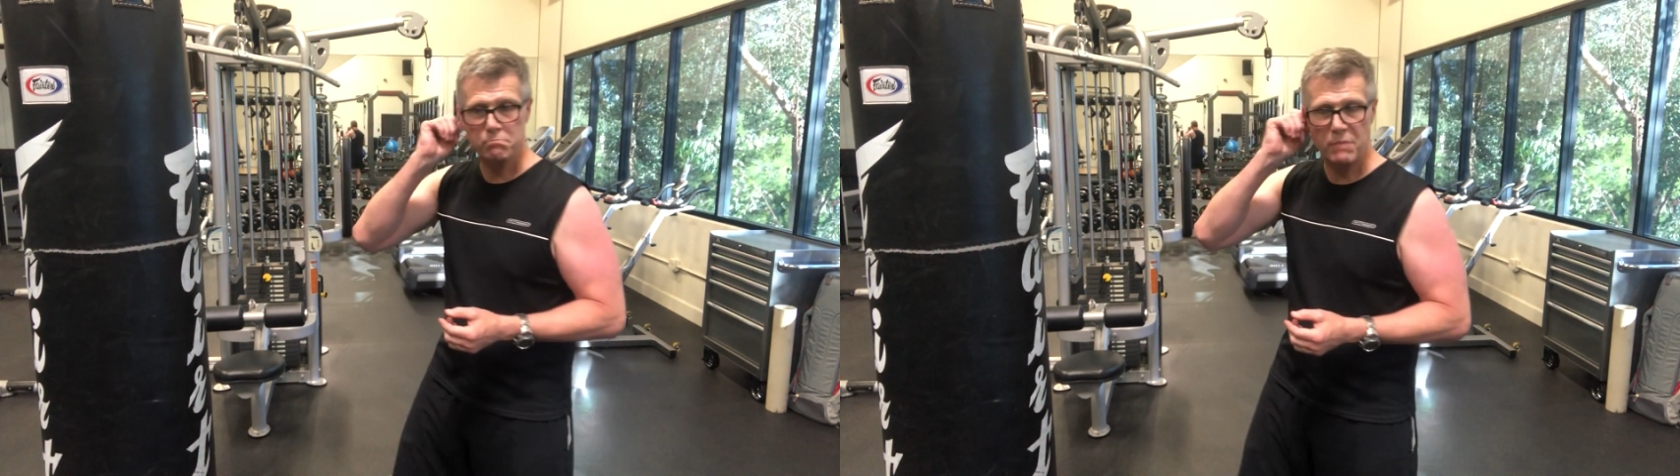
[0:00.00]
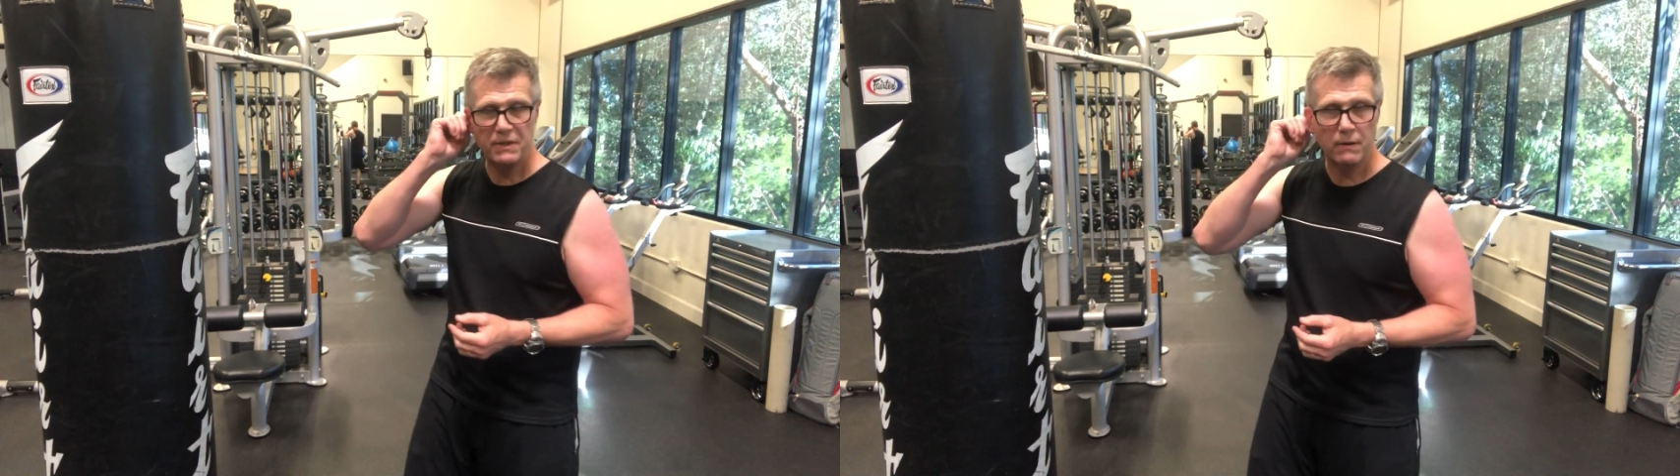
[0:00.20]

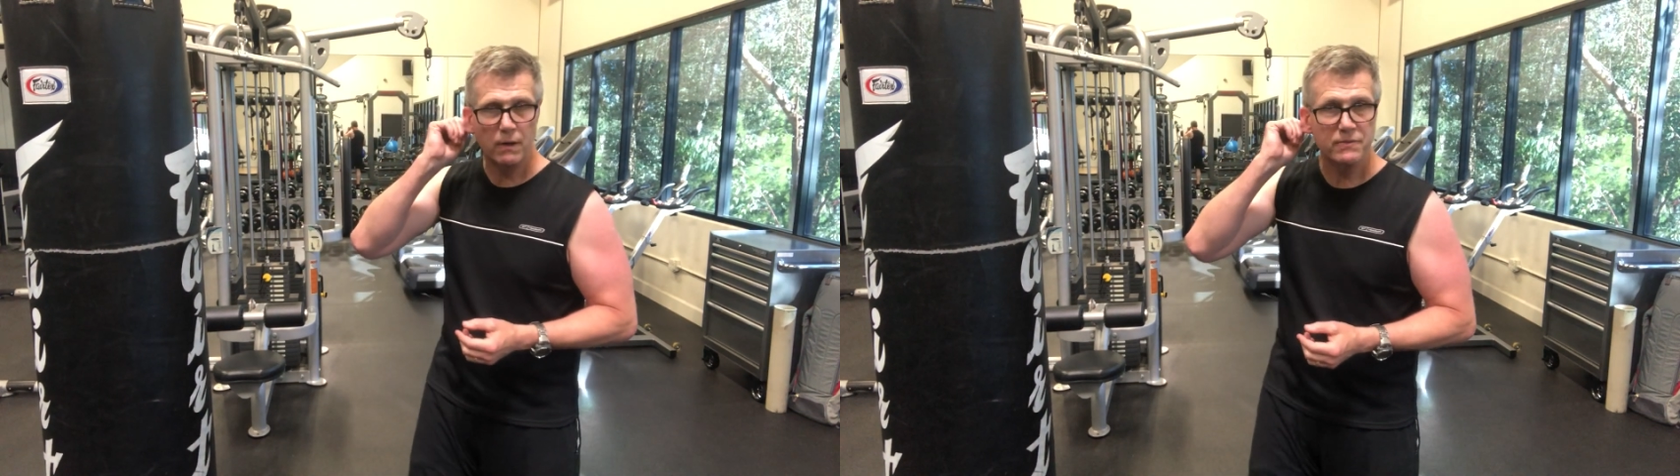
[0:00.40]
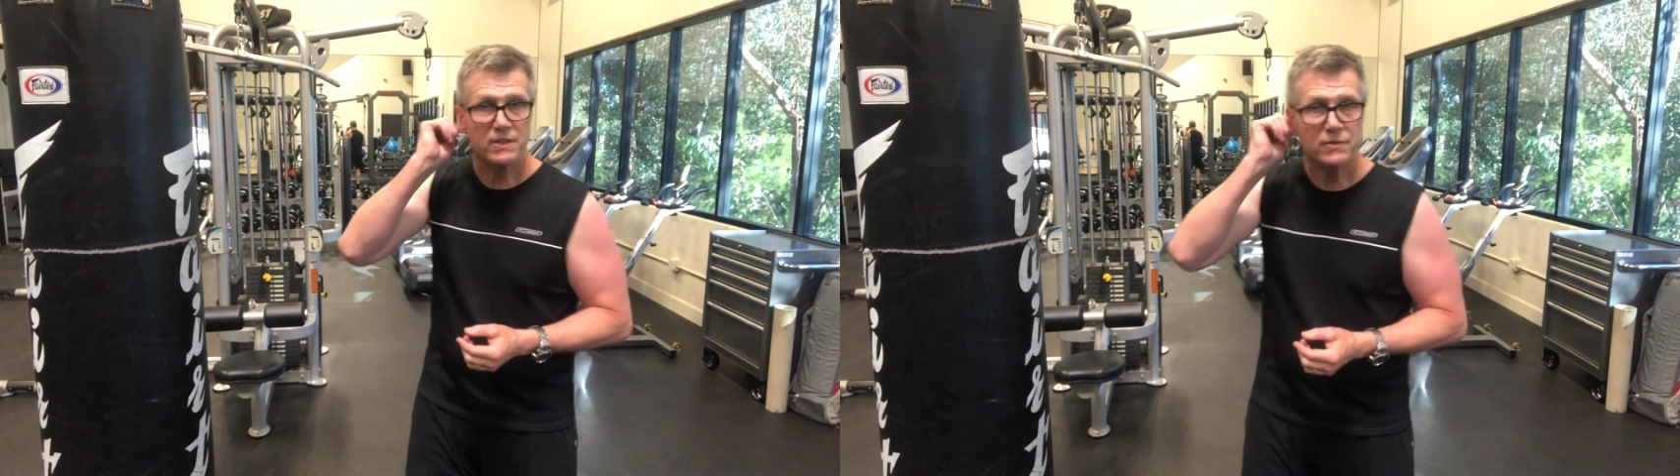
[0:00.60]
but
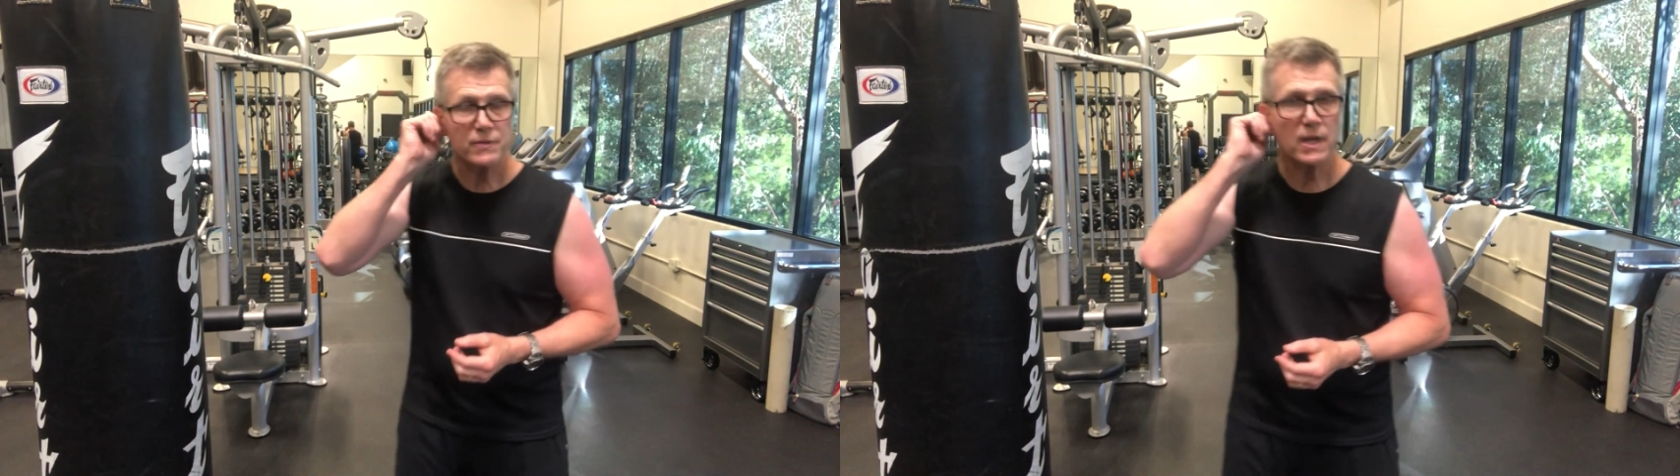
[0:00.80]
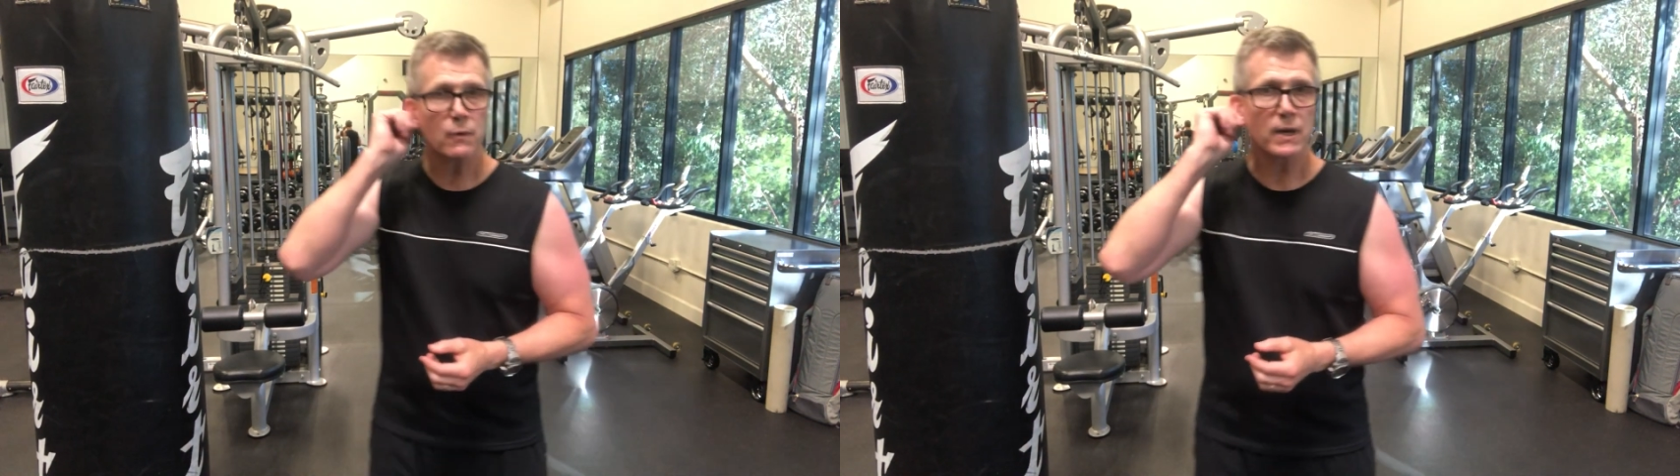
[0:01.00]
on this
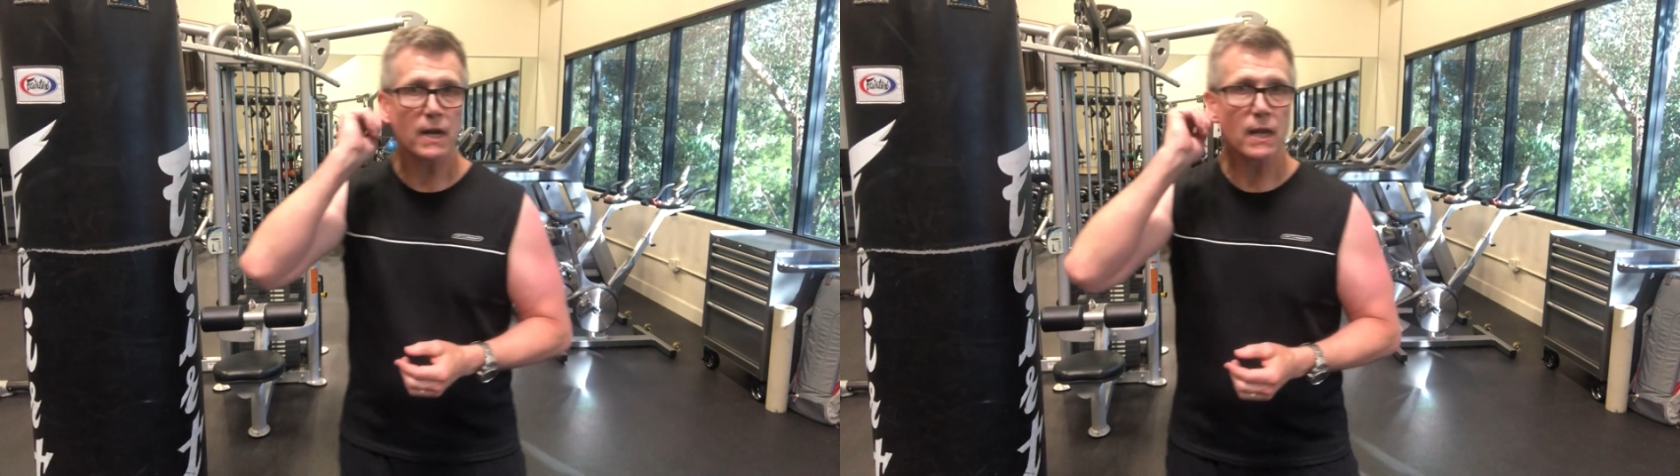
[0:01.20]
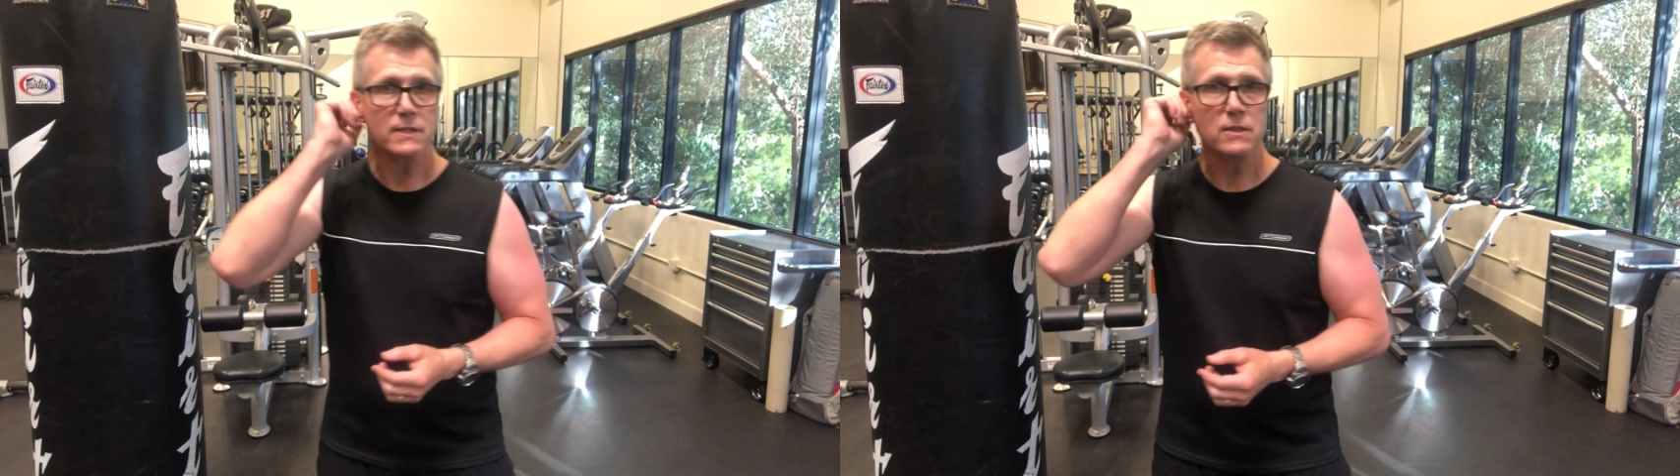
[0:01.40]
video, what I'd
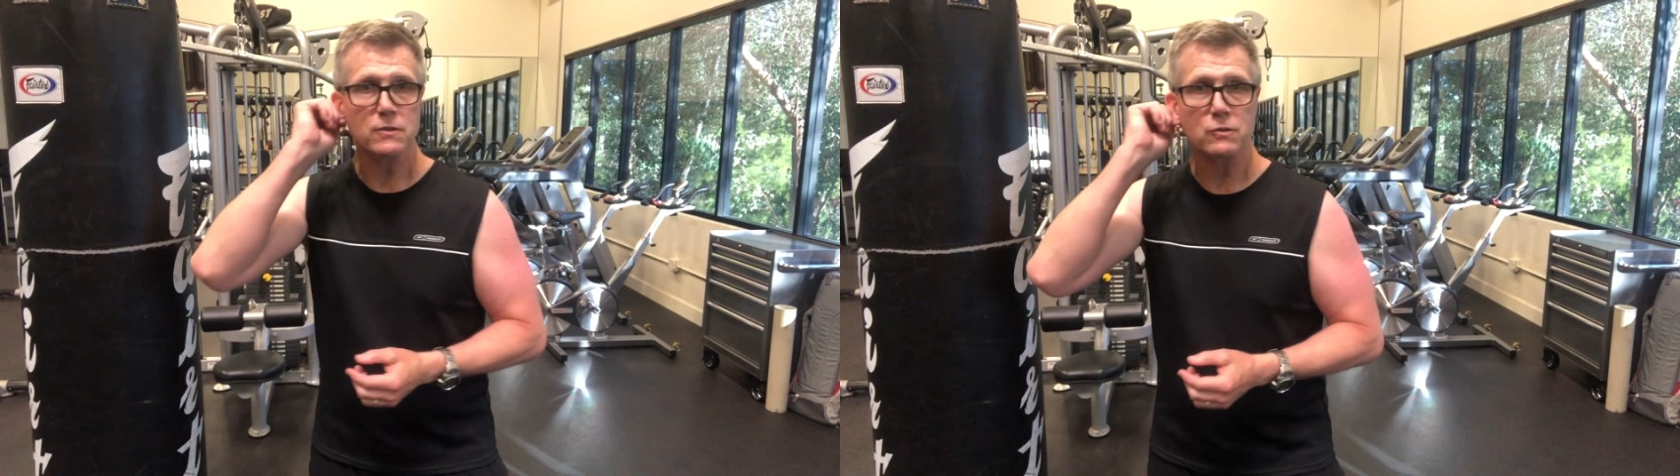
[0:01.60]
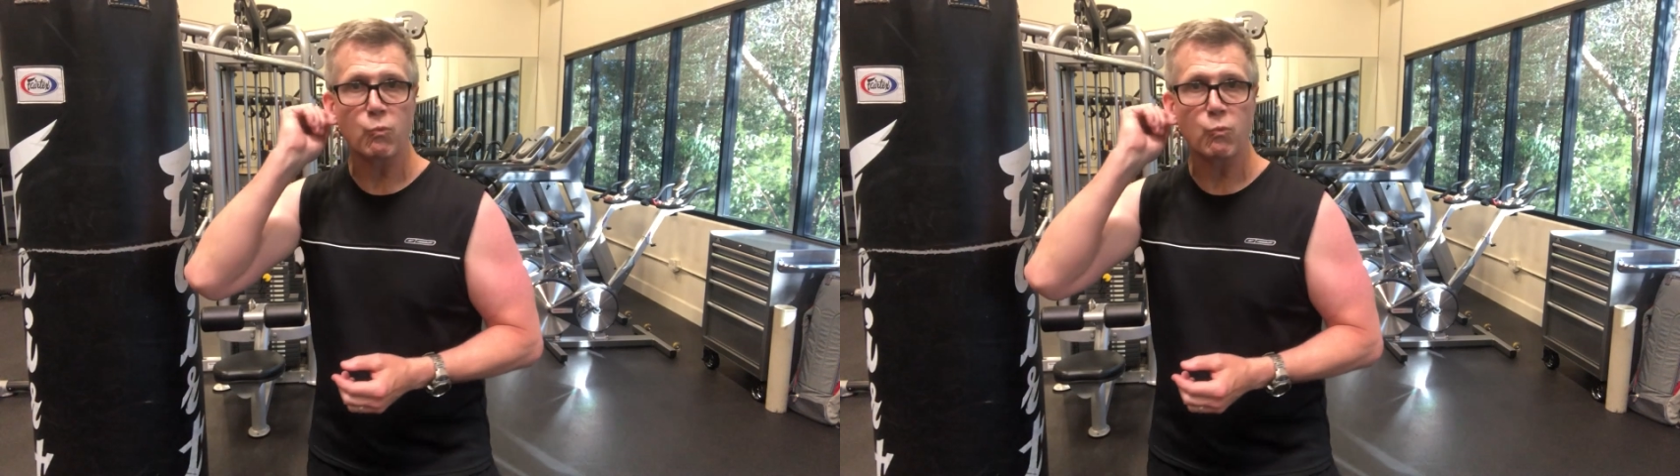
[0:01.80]
like to do is